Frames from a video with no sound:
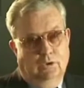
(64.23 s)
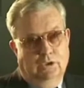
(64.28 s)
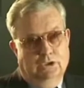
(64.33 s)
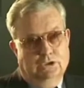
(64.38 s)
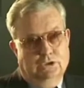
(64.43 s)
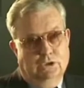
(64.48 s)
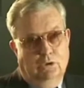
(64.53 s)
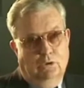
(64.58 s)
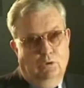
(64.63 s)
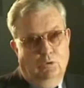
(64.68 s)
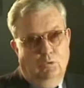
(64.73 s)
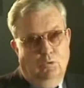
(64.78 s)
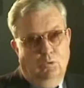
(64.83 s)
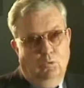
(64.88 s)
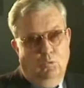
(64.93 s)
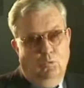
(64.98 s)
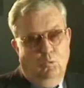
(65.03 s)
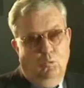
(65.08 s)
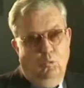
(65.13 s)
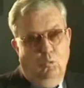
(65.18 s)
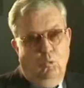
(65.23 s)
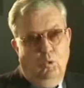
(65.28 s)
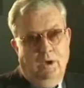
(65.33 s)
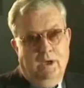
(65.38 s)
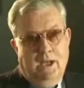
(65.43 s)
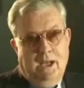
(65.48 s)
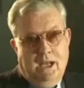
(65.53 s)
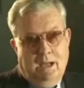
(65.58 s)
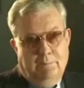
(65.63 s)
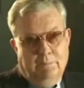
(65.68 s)
us what
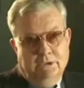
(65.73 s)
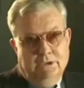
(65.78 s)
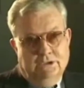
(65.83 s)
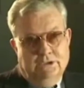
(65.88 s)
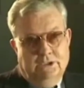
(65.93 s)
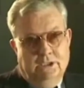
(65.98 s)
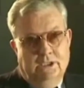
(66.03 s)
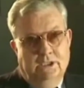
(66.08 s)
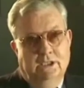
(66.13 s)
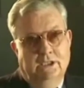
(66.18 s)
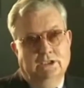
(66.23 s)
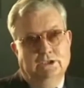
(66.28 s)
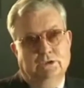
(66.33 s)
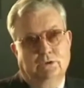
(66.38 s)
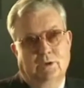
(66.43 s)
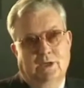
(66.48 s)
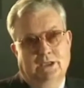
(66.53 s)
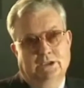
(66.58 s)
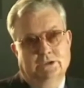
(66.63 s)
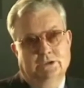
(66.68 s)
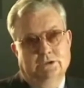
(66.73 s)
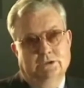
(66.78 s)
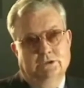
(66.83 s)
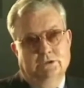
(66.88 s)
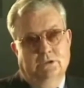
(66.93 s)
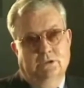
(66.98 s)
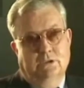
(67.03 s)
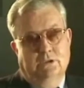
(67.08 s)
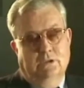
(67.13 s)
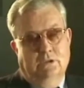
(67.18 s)
happens in these crashes.
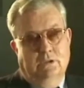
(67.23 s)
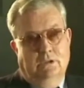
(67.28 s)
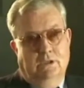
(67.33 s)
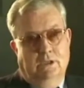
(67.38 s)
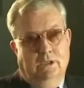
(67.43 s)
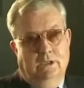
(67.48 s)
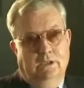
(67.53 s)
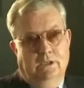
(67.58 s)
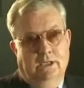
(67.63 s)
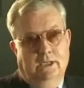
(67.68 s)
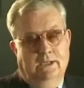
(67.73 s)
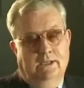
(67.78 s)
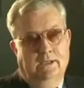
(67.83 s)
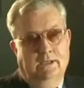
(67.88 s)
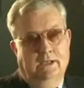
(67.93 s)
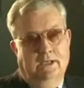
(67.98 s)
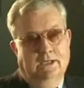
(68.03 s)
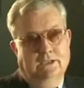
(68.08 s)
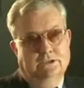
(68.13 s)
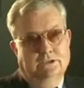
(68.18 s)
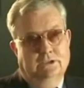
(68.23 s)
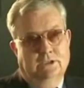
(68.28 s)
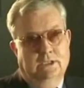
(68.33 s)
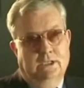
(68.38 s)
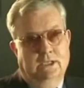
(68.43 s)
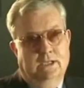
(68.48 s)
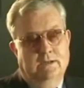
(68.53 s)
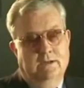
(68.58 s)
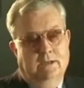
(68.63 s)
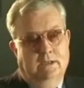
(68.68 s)
And then as
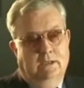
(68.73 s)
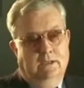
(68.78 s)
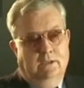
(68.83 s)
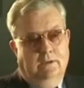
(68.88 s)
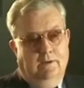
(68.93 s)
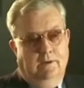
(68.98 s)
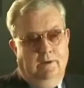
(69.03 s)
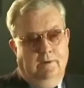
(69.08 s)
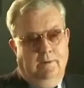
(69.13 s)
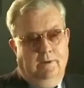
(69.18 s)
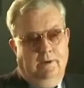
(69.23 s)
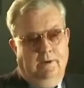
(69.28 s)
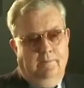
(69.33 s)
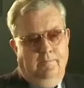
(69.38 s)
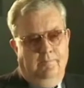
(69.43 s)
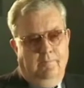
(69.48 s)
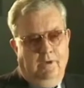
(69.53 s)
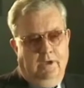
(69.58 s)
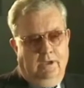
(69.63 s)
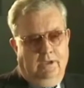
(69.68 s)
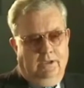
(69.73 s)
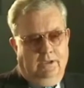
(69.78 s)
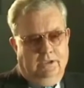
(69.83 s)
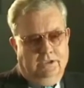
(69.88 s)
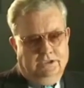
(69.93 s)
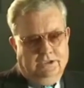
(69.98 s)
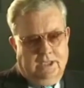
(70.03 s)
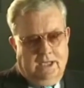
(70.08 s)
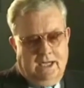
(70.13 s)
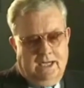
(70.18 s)
the
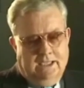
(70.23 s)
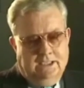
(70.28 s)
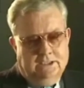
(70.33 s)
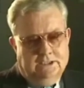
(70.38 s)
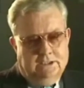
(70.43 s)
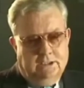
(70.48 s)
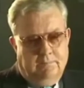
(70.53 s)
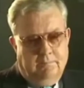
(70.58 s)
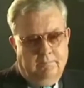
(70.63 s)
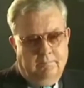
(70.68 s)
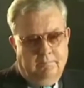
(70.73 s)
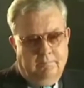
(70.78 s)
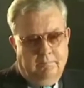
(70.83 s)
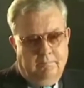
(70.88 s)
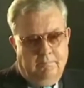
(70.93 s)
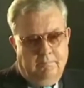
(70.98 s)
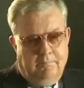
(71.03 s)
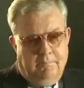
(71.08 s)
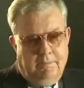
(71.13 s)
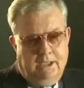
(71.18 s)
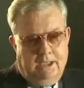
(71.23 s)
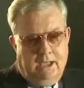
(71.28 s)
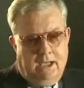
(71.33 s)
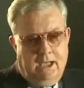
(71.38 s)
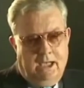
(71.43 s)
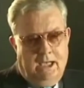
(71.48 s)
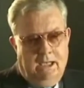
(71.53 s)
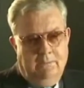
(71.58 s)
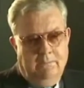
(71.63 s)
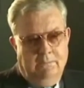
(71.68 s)
designs
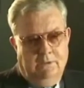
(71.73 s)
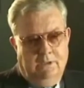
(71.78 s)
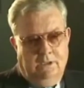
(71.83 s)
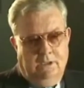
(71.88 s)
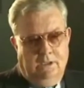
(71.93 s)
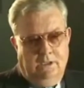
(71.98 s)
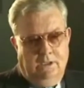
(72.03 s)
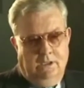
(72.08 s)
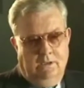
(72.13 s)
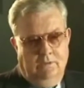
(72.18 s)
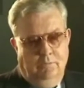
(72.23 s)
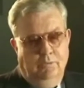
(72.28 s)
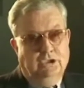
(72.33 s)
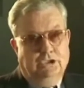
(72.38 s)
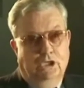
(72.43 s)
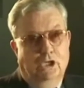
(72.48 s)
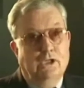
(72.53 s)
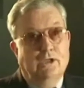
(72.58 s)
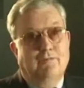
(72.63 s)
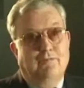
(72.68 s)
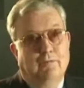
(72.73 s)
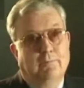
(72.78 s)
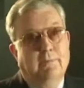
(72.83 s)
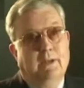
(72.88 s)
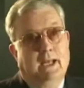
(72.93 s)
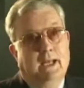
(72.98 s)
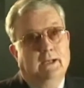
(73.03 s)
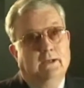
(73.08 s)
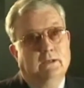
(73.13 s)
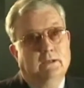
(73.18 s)
resulted from
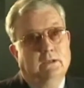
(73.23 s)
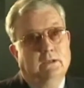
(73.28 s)
that